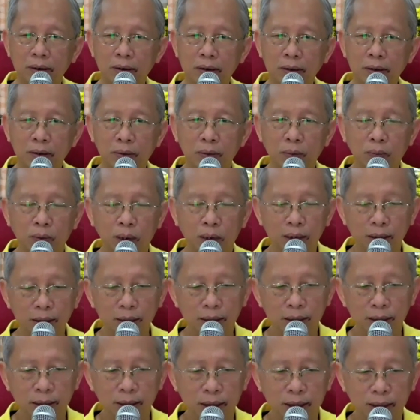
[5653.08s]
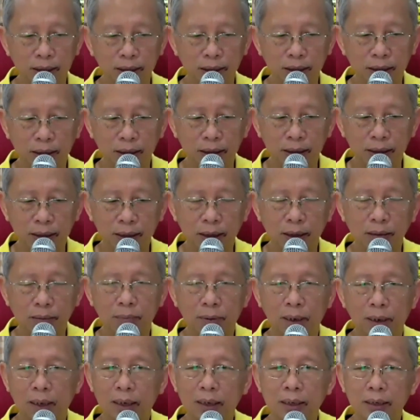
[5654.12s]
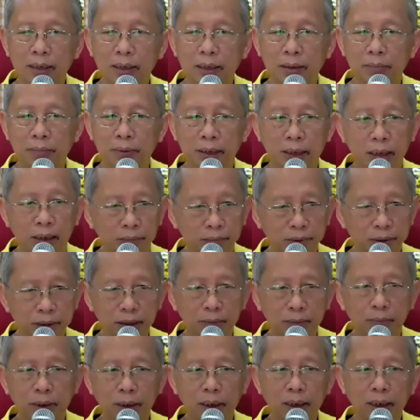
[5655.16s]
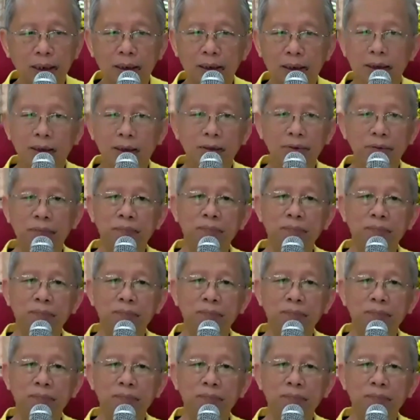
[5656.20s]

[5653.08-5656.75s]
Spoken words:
So once the sati is stabilized, it becomes samadhi.